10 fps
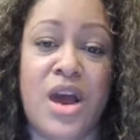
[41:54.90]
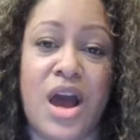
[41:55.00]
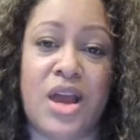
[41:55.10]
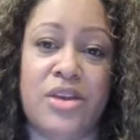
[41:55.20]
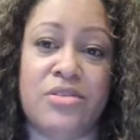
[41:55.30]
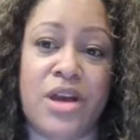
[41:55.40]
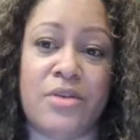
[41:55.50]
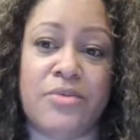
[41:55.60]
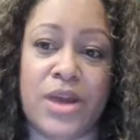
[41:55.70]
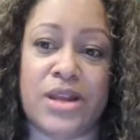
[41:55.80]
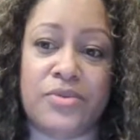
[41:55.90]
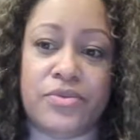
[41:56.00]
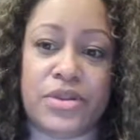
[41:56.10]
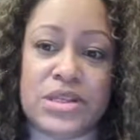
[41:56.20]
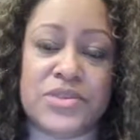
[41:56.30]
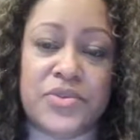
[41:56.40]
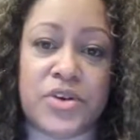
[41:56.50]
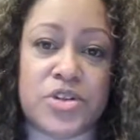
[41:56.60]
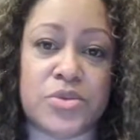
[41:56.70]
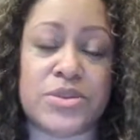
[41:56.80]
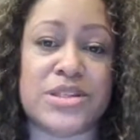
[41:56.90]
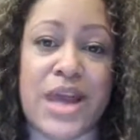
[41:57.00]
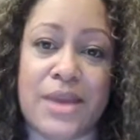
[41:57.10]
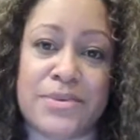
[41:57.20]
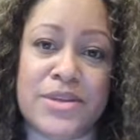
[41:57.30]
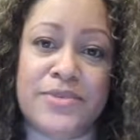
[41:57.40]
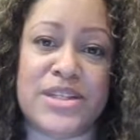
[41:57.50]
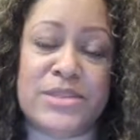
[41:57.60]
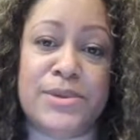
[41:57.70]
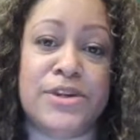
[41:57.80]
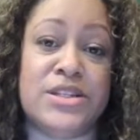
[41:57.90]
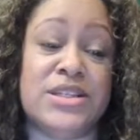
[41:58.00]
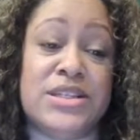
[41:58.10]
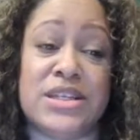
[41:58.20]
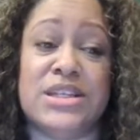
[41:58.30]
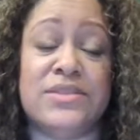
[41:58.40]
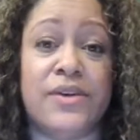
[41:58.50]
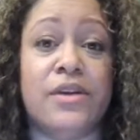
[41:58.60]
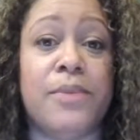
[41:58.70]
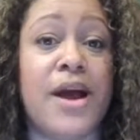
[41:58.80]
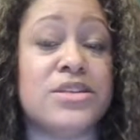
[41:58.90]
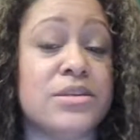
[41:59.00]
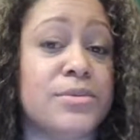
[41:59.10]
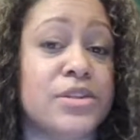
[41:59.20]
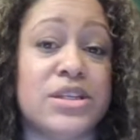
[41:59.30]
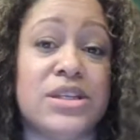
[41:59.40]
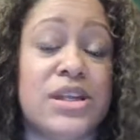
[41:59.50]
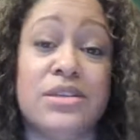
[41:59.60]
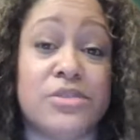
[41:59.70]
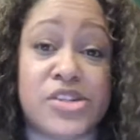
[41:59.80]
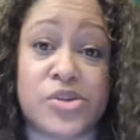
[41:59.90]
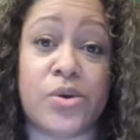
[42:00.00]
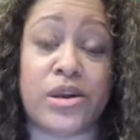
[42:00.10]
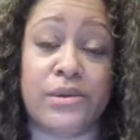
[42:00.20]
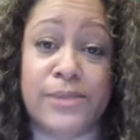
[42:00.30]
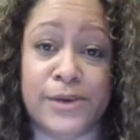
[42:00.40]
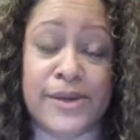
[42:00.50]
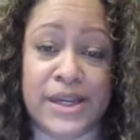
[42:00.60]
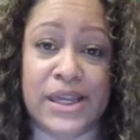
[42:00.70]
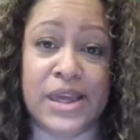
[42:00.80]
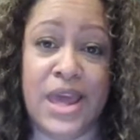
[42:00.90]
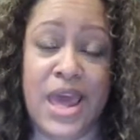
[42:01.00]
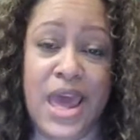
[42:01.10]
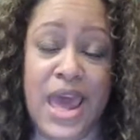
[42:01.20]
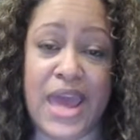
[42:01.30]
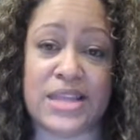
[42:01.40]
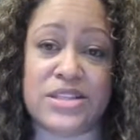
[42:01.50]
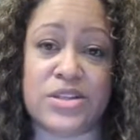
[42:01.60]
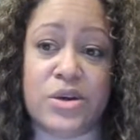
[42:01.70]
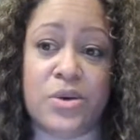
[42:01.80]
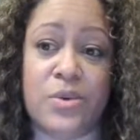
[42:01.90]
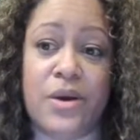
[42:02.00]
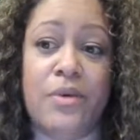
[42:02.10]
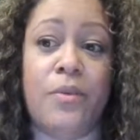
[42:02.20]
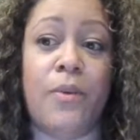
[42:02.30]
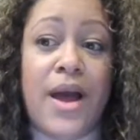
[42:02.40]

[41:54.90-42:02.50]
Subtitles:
You're not ready for these virtual types of experiences. And it's very possible that neither is your community. And so while